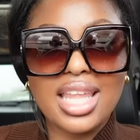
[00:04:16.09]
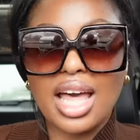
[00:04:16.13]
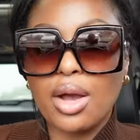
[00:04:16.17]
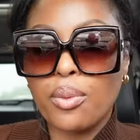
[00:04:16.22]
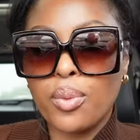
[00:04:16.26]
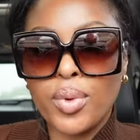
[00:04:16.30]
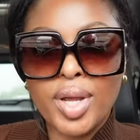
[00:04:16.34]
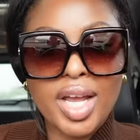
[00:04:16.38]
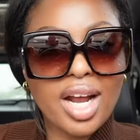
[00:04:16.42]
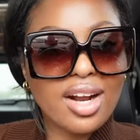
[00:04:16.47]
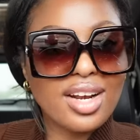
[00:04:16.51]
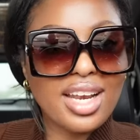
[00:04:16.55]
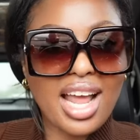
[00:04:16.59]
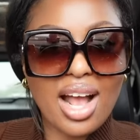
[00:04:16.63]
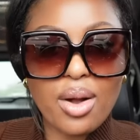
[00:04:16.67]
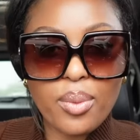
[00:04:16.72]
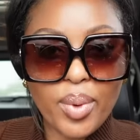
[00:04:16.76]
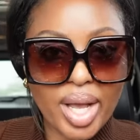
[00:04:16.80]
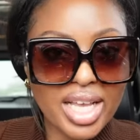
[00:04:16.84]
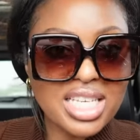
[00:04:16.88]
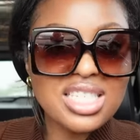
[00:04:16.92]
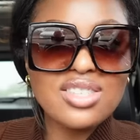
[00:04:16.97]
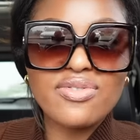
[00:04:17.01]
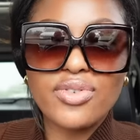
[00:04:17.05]
Like, we are not
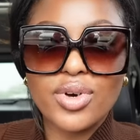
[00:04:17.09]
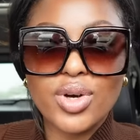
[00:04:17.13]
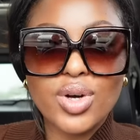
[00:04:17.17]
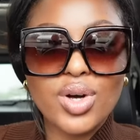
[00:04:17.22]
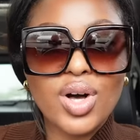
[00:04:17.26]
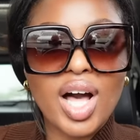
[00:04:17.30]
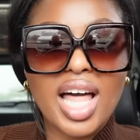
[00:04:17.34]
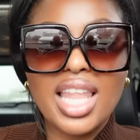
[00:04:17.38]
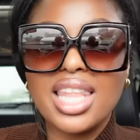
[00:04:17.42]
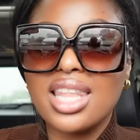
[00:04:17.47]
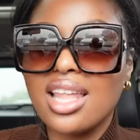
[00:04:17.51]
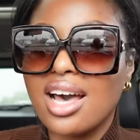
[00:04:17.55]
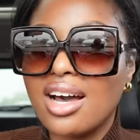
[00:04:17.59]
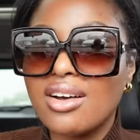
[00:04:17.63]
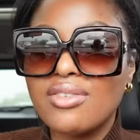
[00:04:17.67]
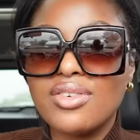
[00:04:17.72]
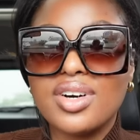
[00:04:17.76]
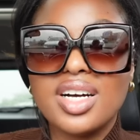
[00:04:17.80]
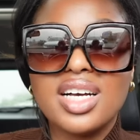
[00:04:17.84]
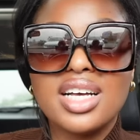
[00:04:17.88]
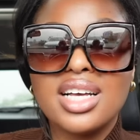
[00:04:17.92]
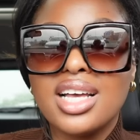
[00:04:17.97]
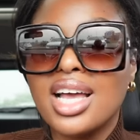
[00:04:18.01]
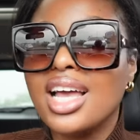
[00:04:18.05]
wasteful. I love
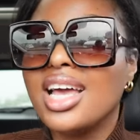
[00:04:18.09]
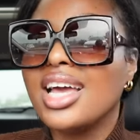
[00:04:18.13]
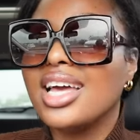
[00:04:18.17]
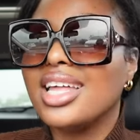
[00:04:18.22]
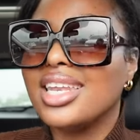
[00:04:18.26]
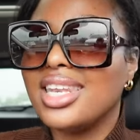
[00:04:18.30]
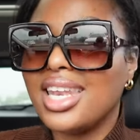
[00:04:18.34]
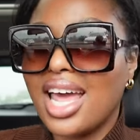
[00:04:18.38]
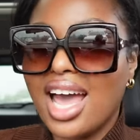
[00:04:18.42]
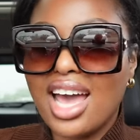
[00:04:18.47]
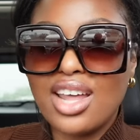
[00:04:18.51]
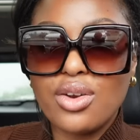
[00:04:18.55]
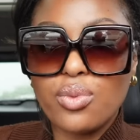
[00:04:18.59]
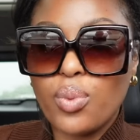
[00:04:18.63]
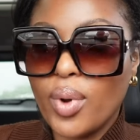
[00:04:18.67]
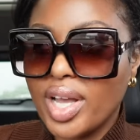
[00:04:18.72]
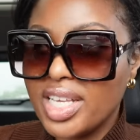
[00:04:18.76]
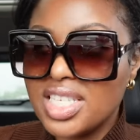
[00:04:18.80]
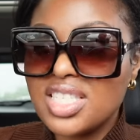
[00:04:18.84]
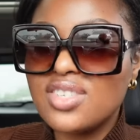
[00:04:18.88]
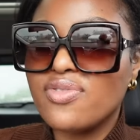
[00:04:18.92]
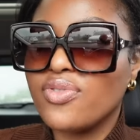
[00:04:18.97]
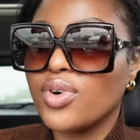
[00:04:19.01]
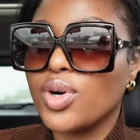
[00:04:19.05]
a
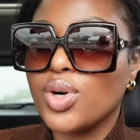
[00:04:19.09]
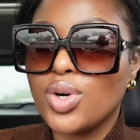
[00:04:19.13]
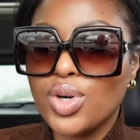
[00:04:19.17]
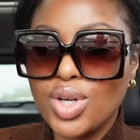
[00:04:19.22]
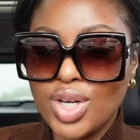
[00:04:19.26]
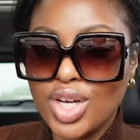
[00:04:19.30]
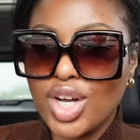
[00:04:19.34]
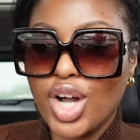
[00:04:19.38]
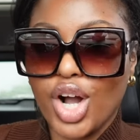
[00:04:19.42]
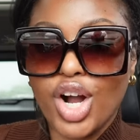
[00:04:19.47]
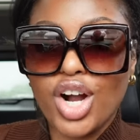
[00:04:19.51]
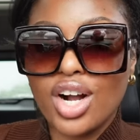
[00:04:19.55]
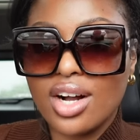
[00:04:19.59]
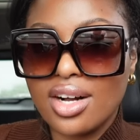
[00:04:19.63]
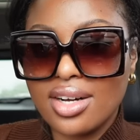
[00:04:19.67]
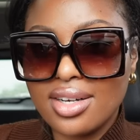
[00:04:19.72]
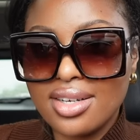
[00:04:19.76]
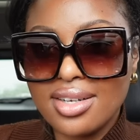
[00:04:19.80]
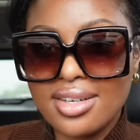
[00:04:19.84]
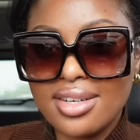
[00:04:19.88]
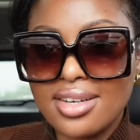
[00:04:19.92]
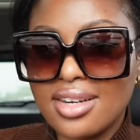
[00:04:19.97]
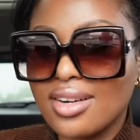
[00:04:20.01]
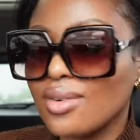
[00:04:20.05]
non-wasteful
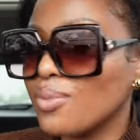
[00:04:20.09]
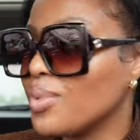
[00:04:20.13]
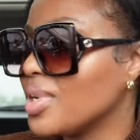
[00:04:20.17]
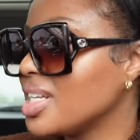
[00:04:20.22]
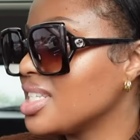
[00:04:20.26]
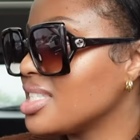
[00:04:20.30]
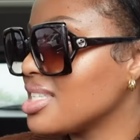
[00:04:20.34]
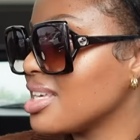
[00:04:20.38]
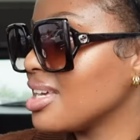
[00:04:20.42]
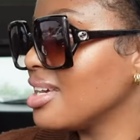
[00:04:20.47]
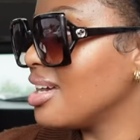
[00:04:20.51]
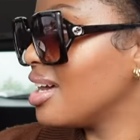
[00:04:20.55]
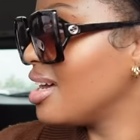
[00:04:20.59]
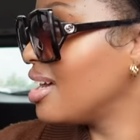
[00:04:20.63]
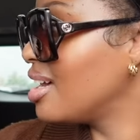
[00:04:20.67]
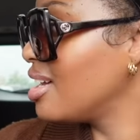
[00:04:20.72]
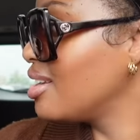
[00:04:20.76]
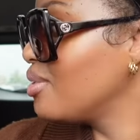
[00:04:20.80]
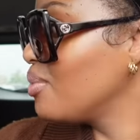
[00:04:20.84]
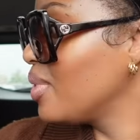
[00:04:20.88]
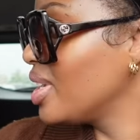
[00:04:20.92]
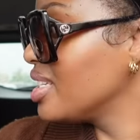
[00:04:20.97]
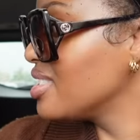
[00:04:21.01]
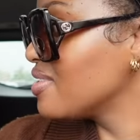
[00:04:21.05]
girl. Or what is it?
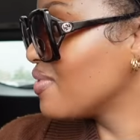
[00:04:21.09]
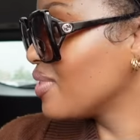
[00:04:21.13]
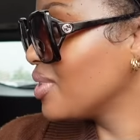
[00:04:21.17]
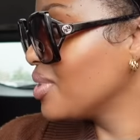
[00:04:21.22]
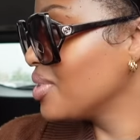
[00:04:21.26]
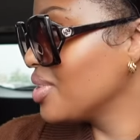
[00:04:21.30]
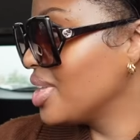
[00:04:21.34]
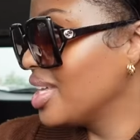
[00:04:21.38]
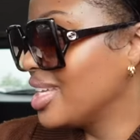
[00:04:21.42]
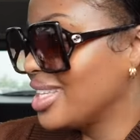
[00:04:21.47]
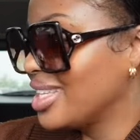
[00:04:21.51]
Unwasteful?